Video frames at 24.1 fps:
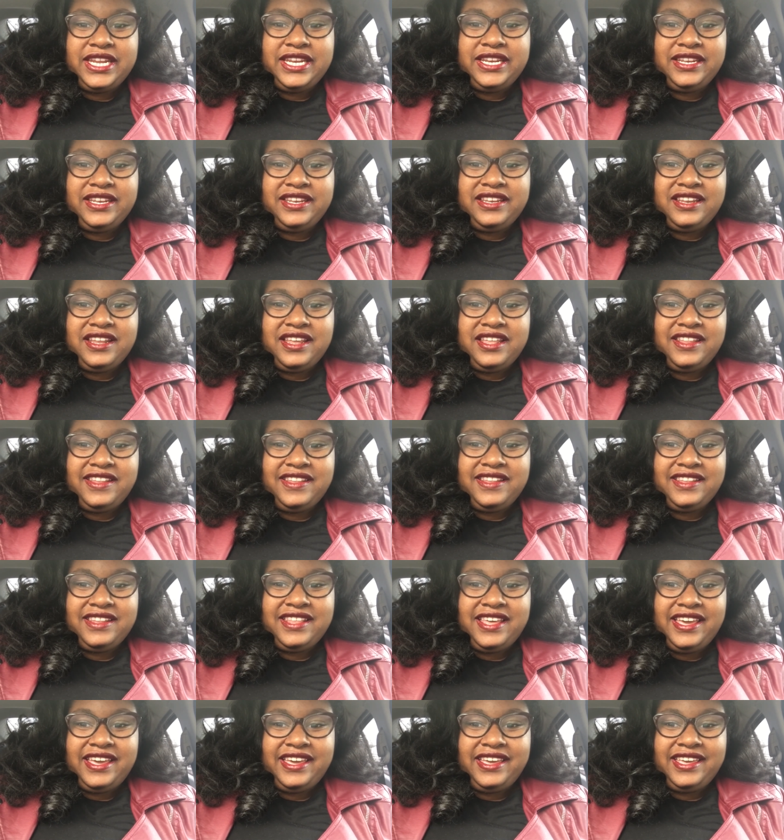in
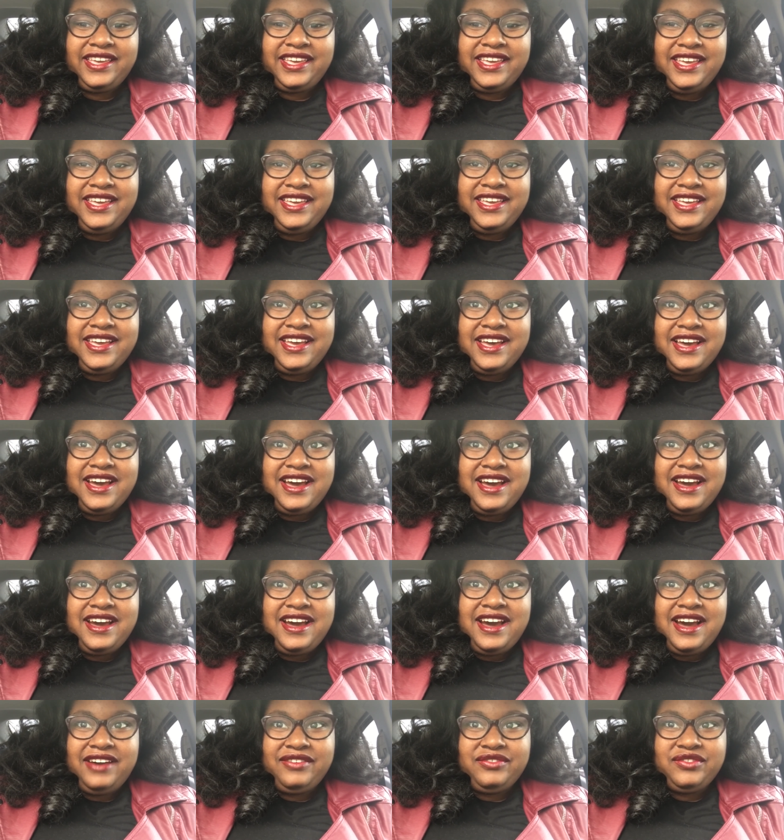like
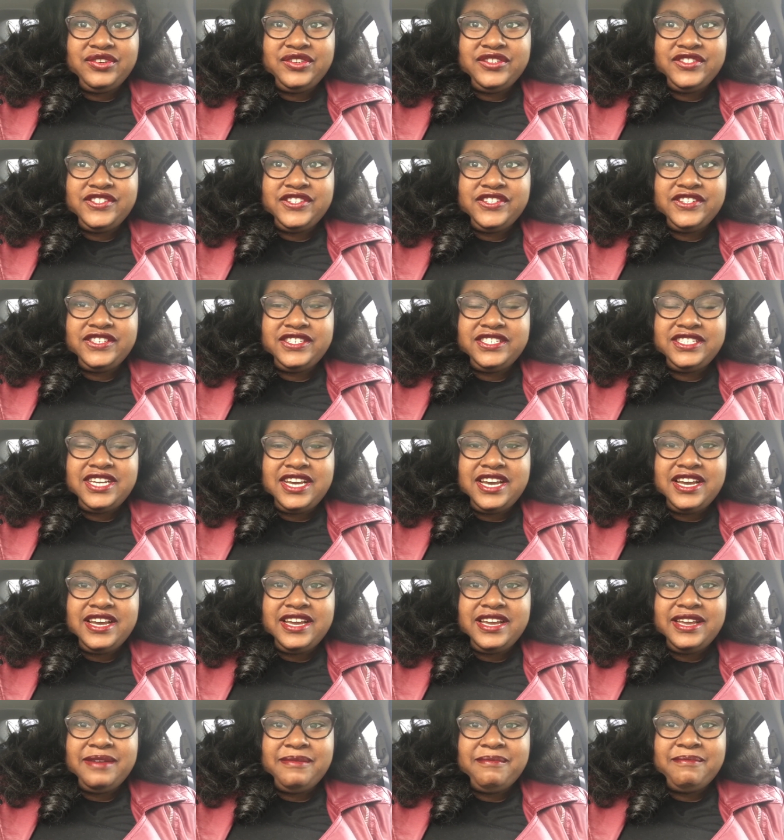after a certain
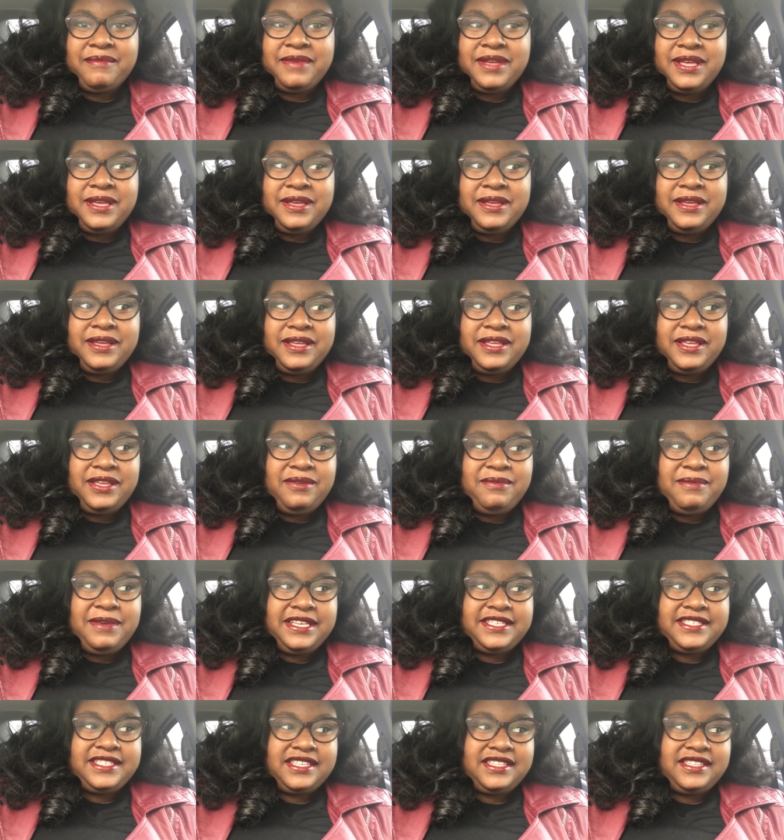time, you
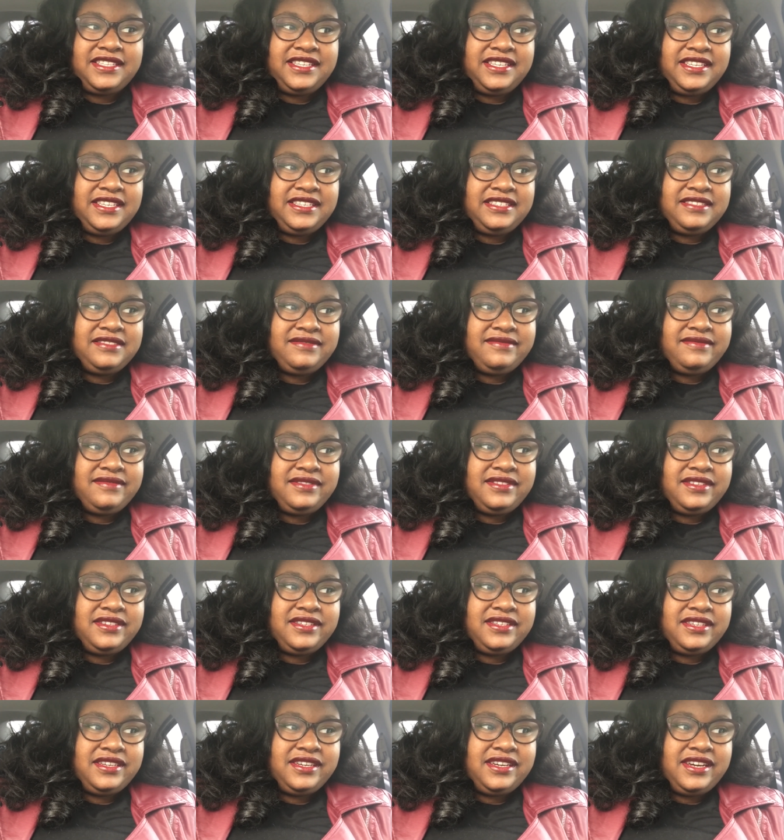basically
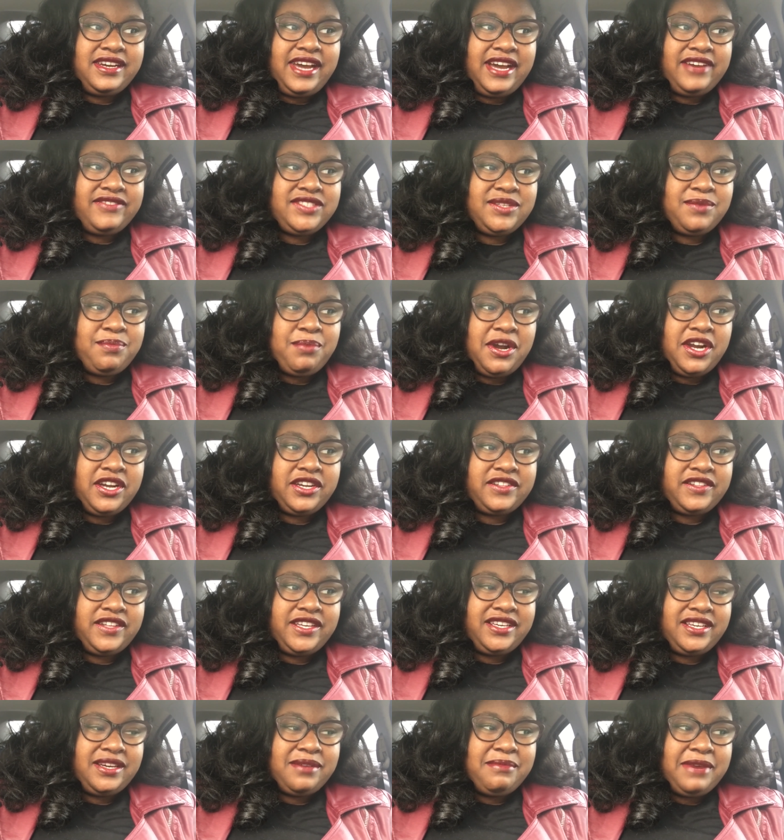have to park
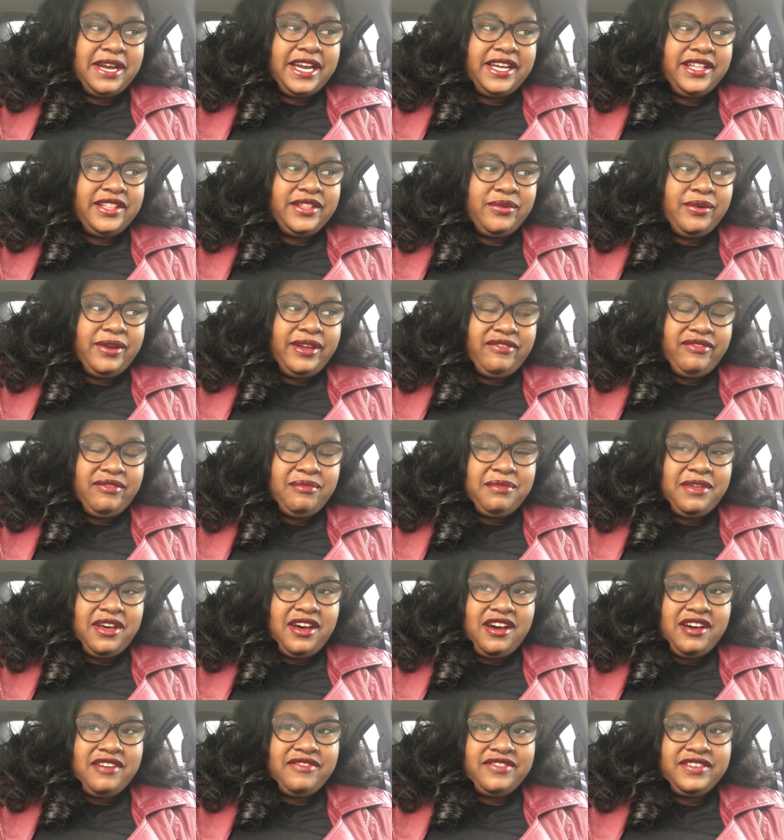like a mile away from
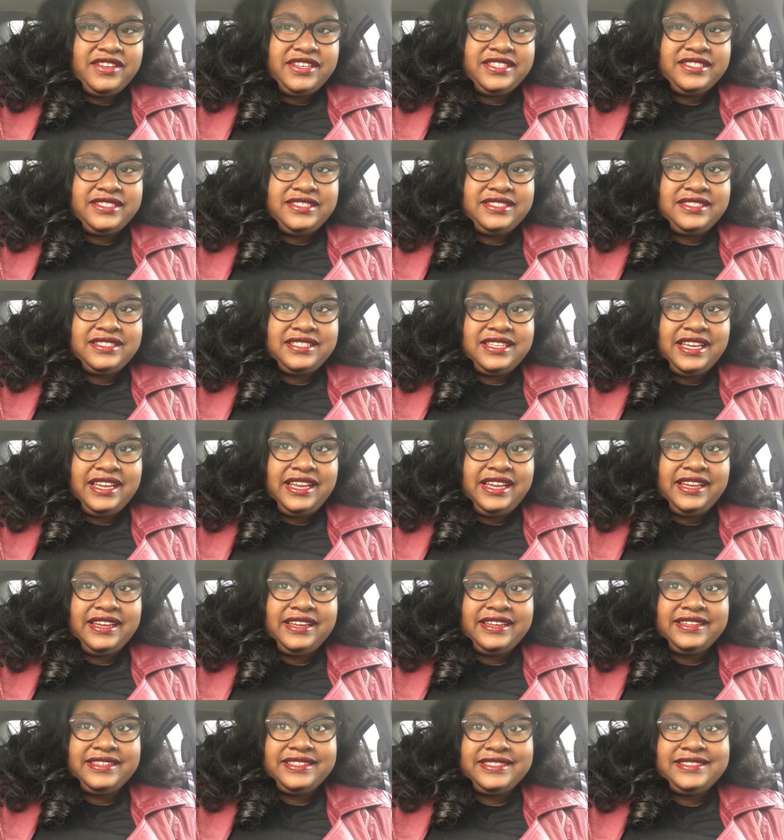the office,
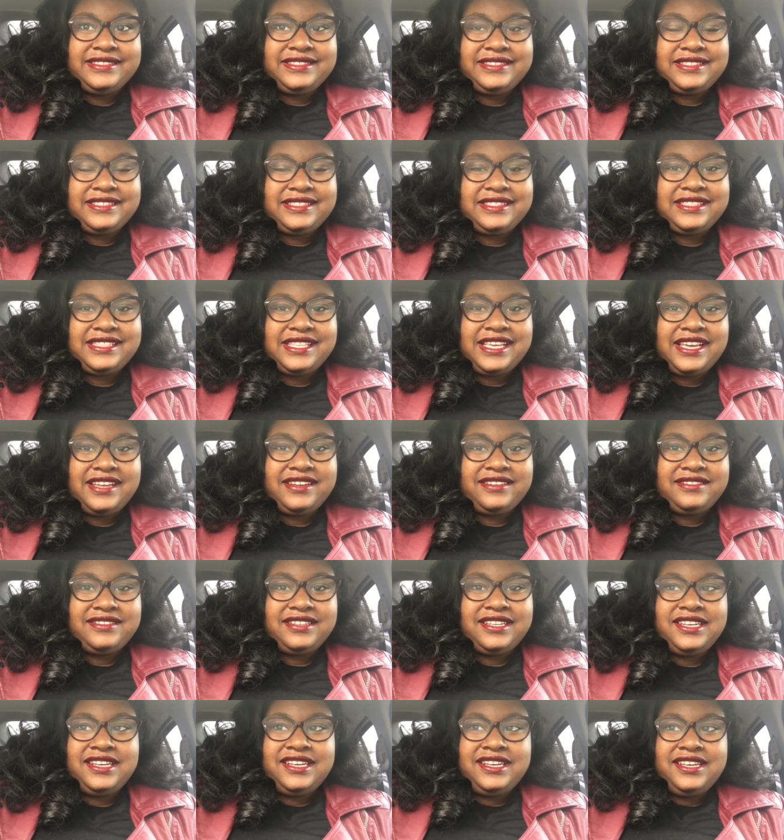and
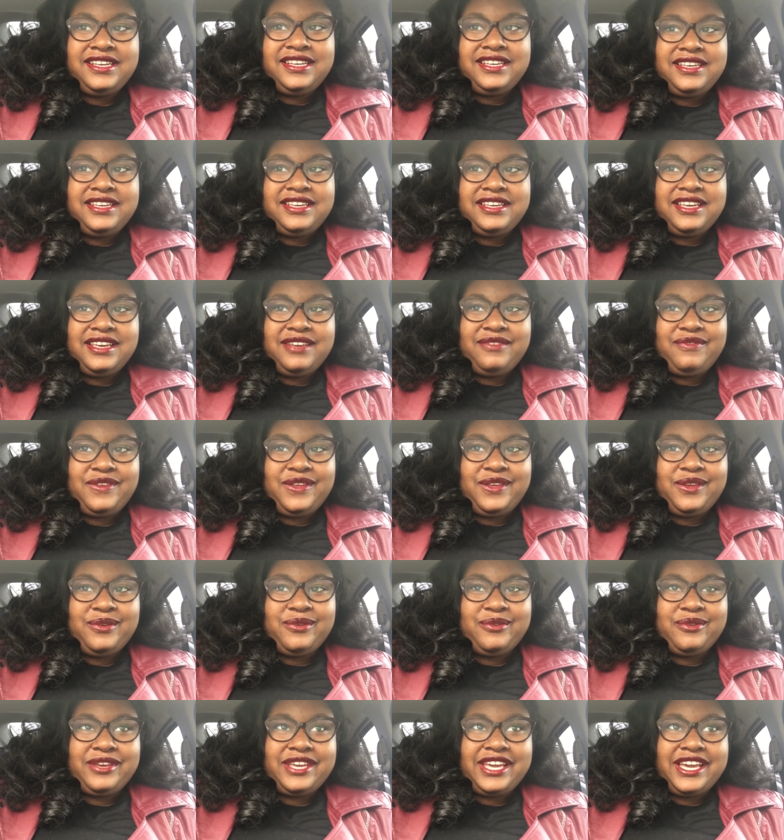then if
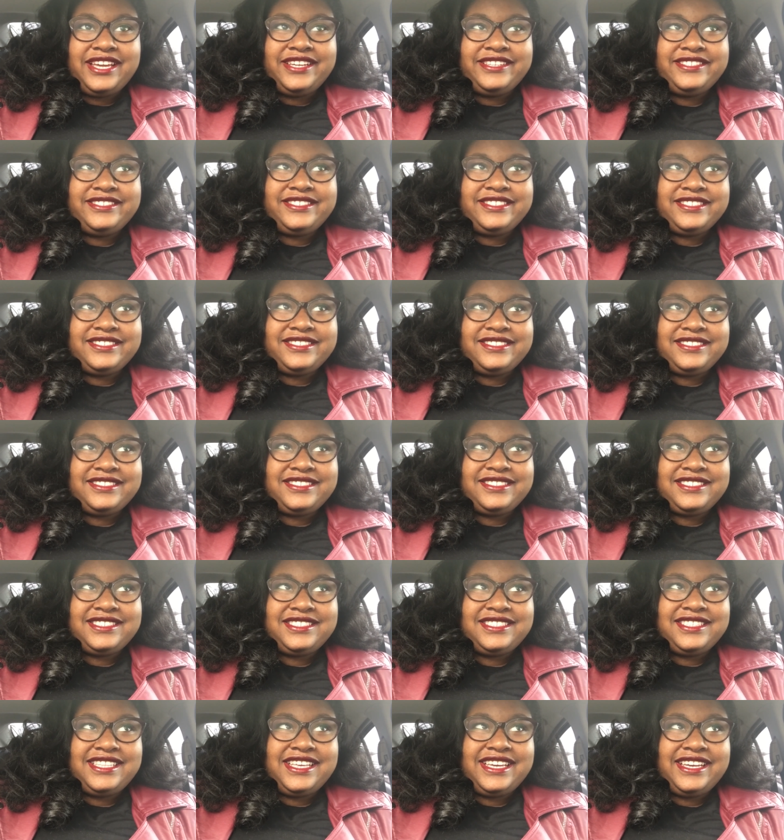you get
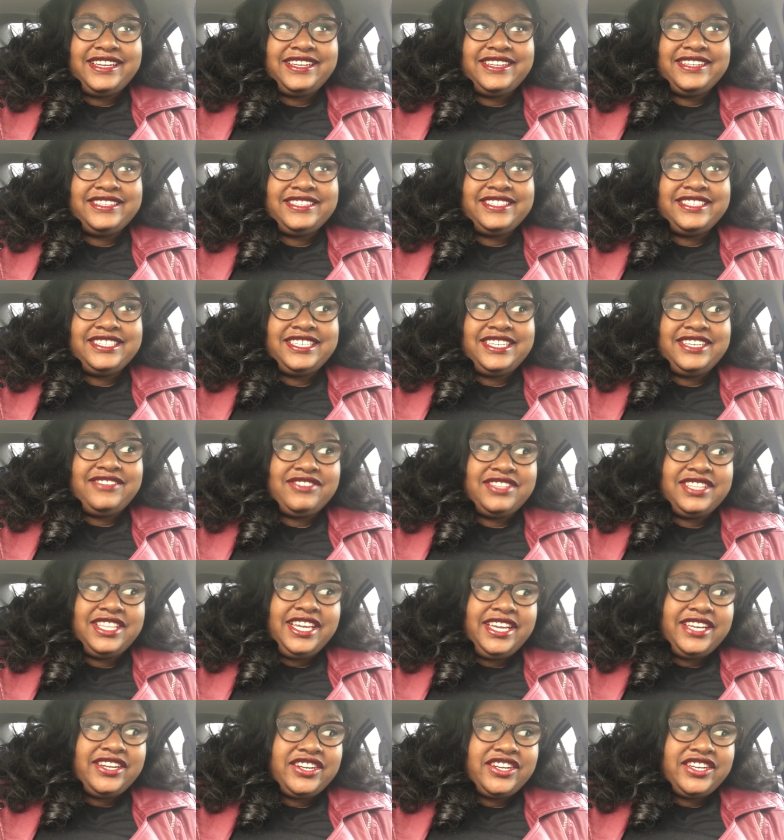there even
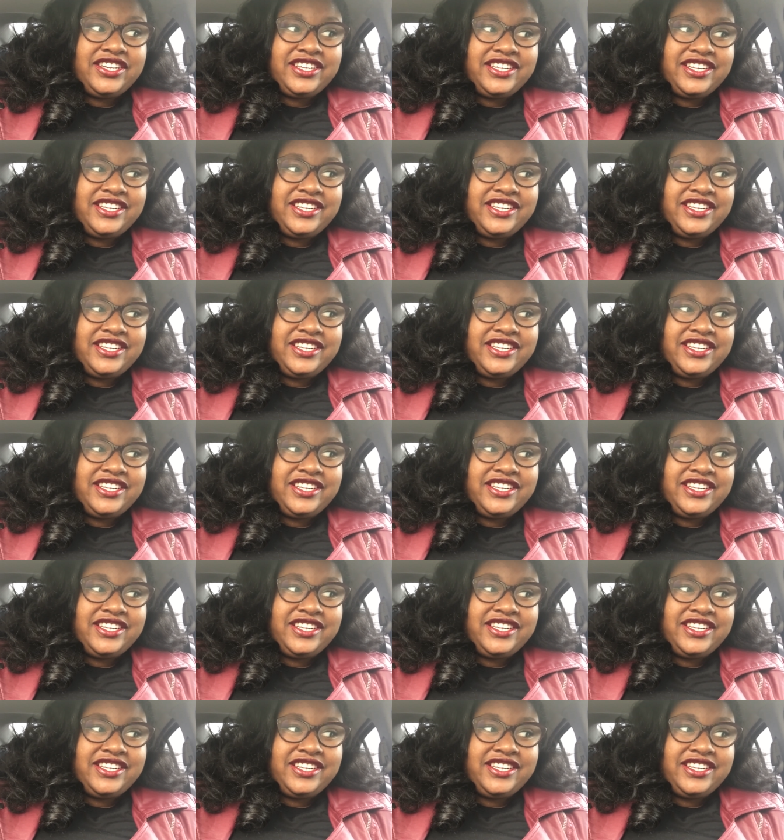later,